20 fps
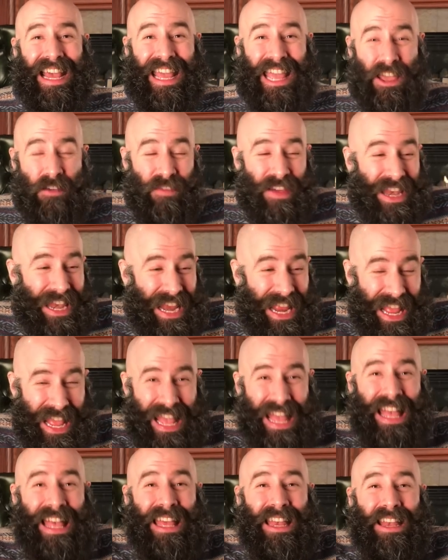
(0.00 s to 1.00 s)
even
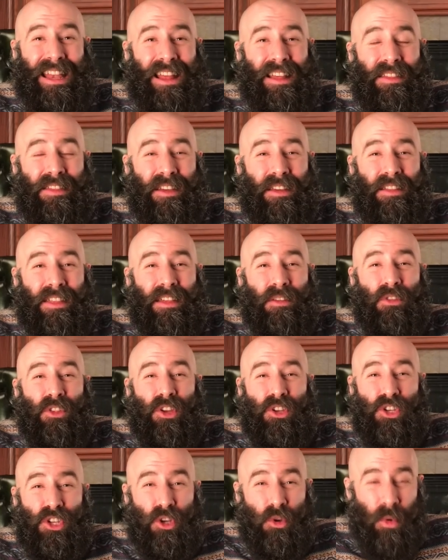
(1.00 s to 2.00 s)
in
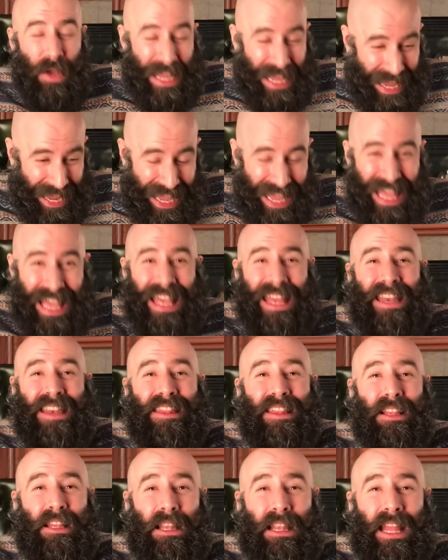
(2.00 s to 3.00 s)
the doing, in
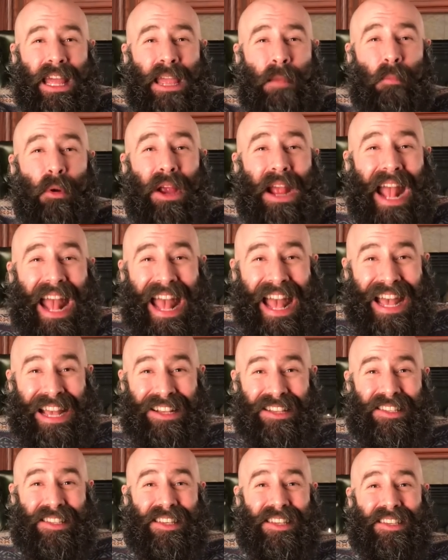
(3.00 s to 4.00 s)
the labor.
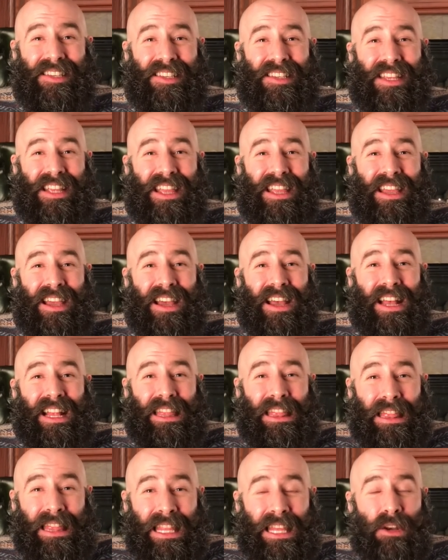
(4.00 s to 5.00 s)
Ecstasy
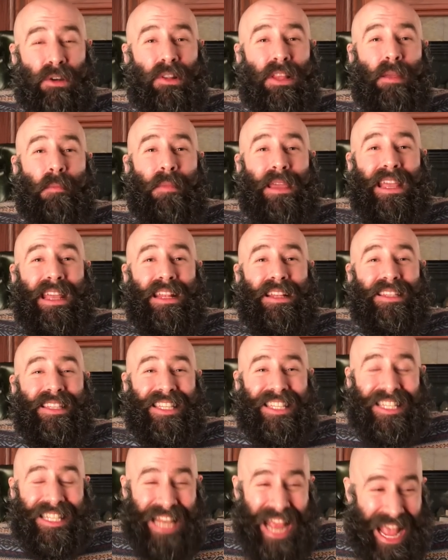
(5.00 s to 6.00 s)
literally means
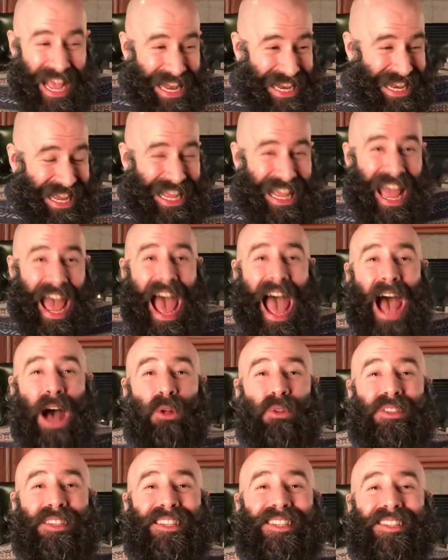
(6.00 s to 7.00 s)
standing
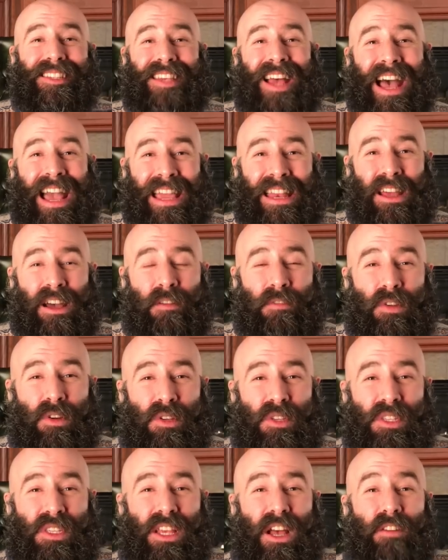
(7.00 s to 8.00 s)
outside of
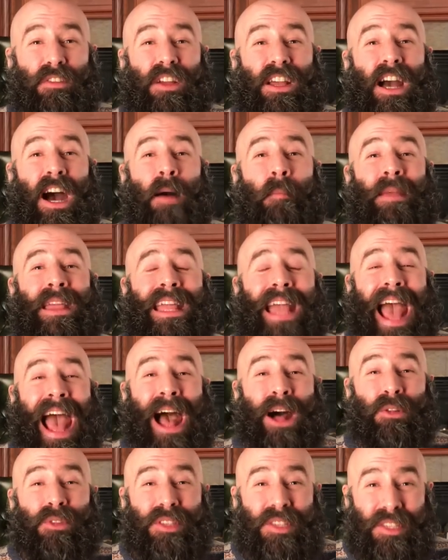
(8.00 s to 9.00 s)
yourself, coming
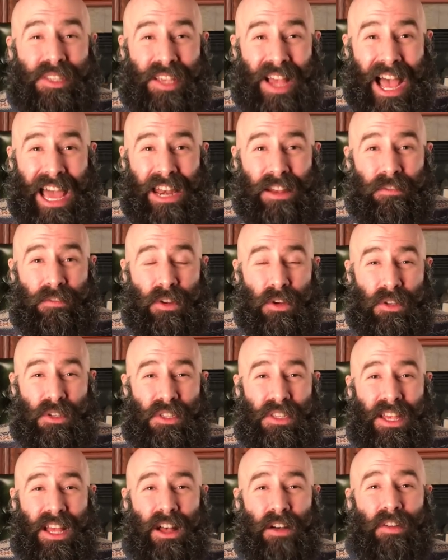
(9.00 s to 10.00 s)
outside of
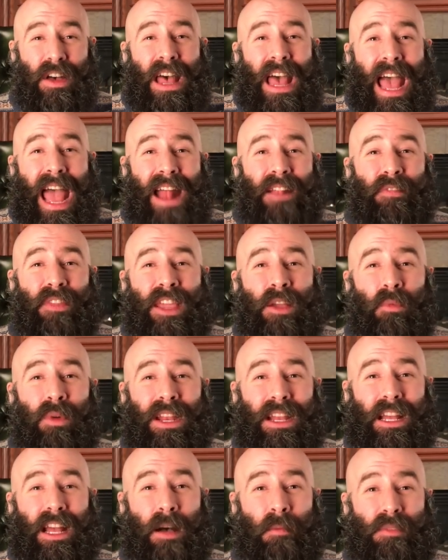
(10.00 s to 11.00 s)
yourself. And think when
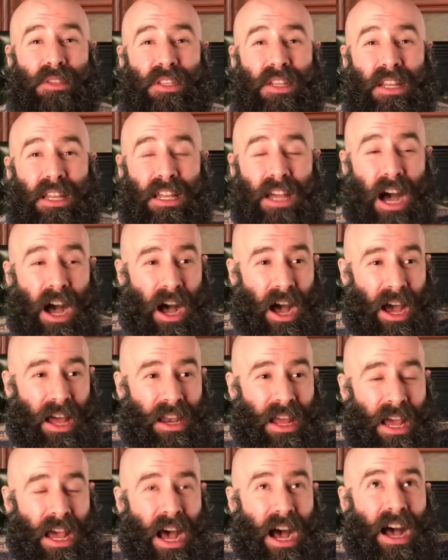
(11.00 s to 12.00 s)
it comes to
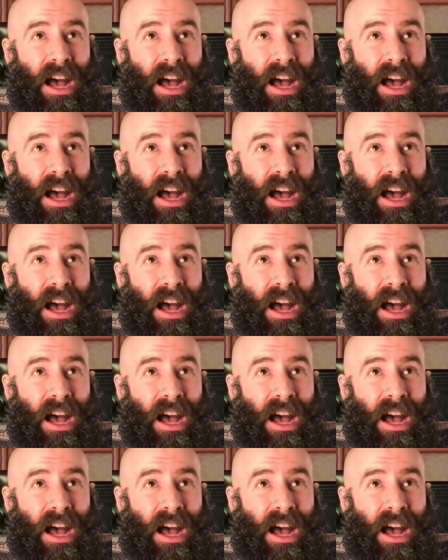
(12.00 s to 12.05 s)
God,